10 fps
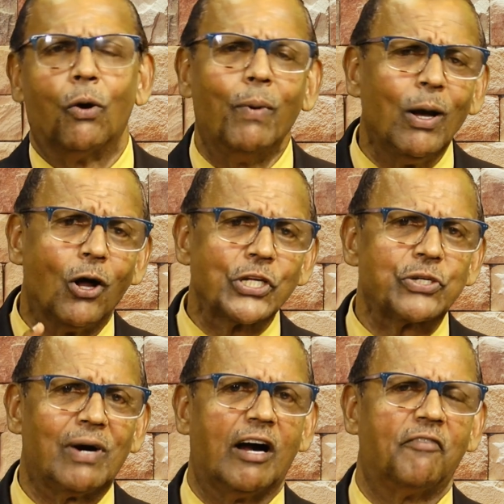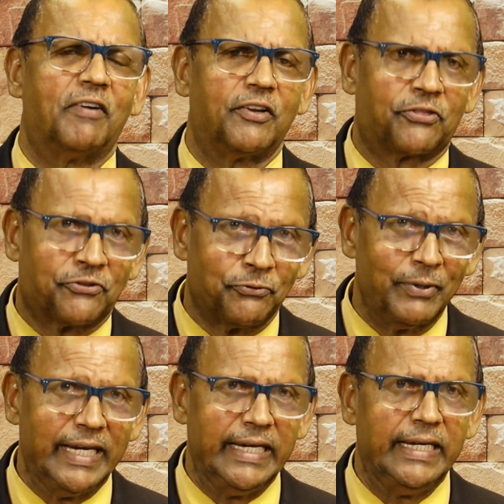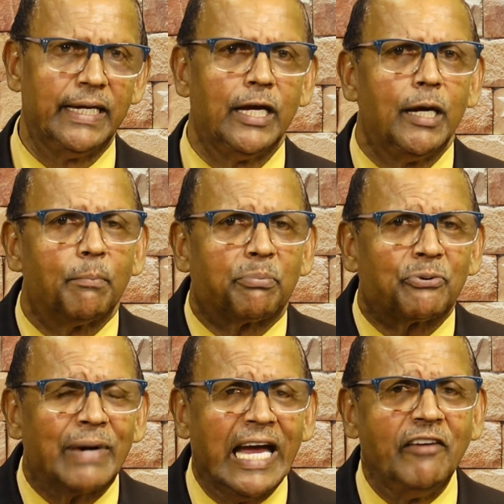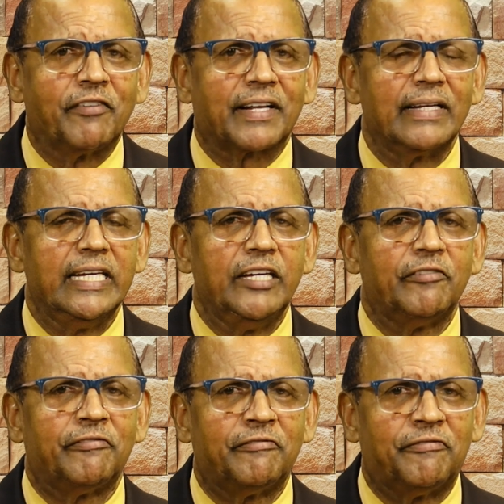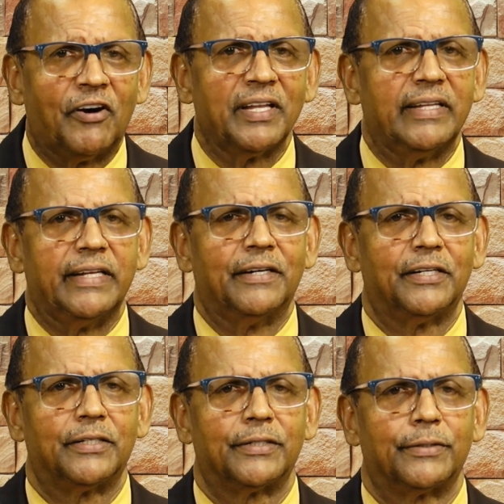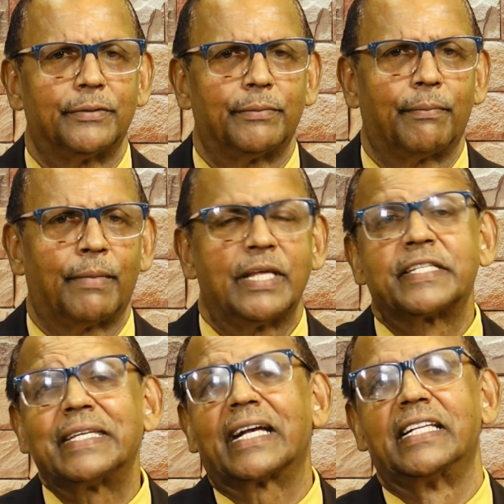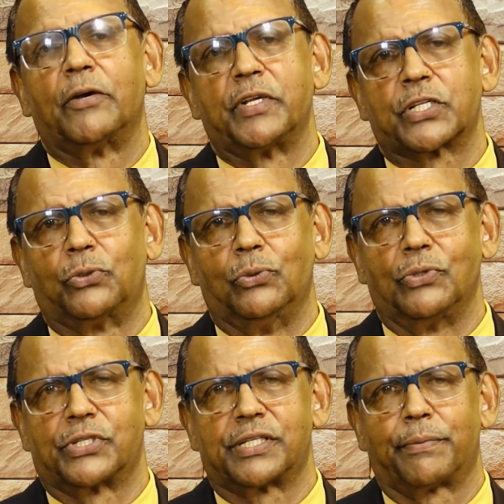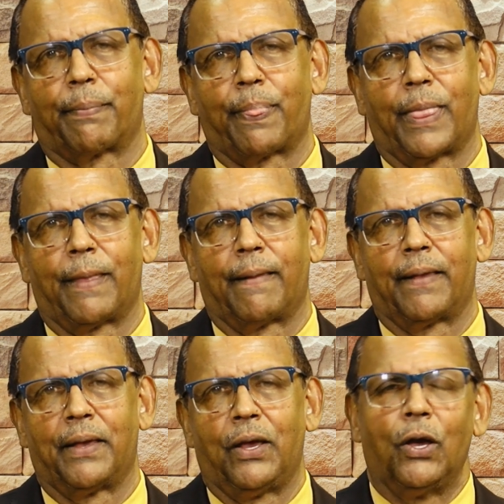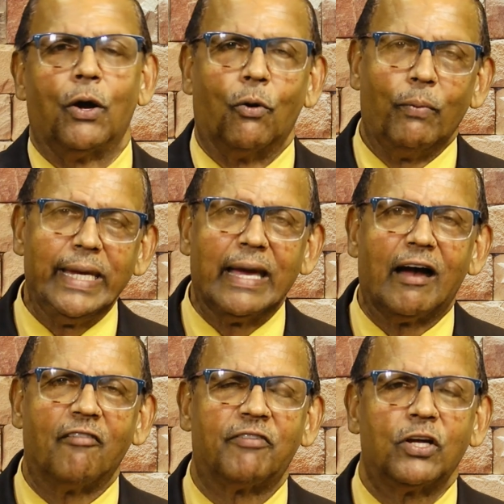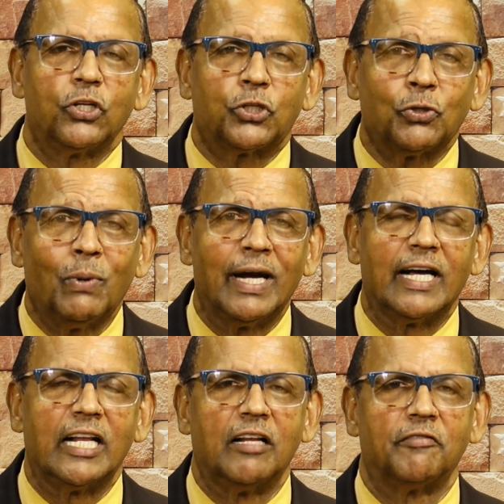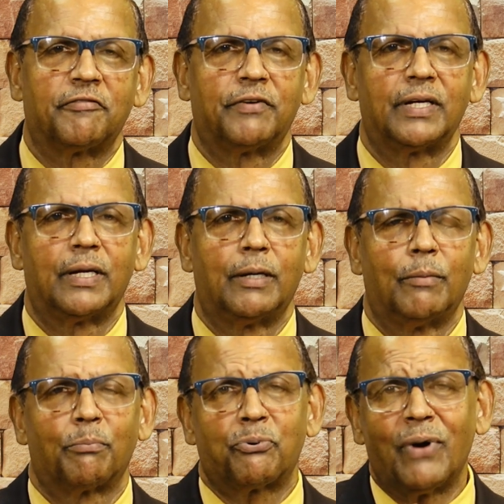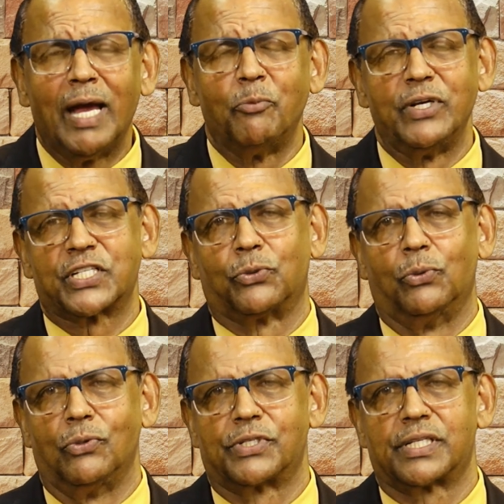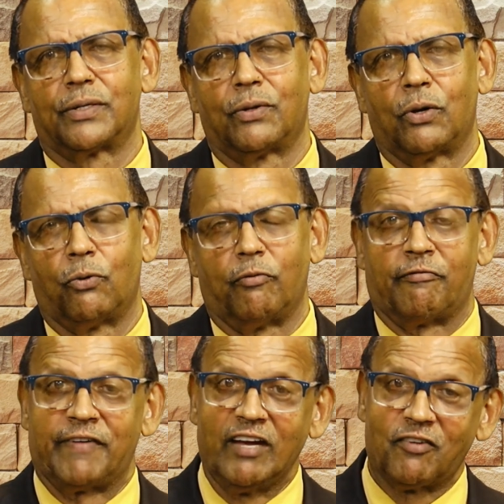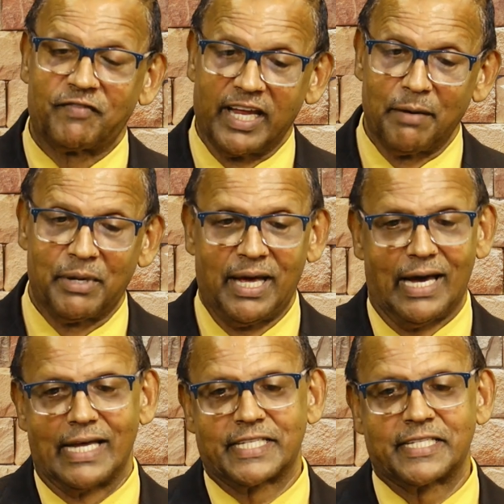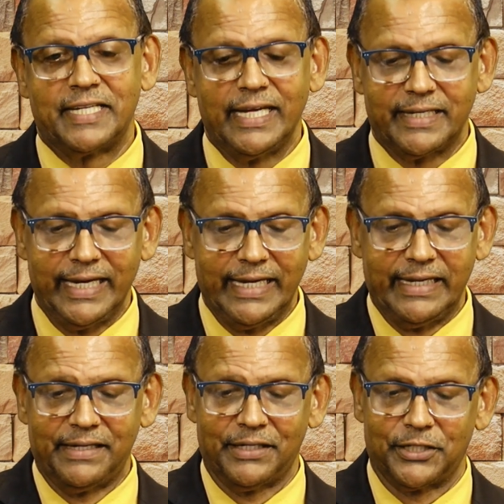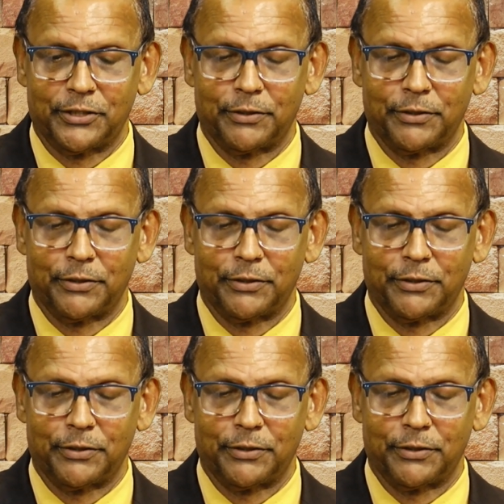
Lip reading: We also have three privately funded secondary schools. We have 12 primary schools. Five of them are state-aided,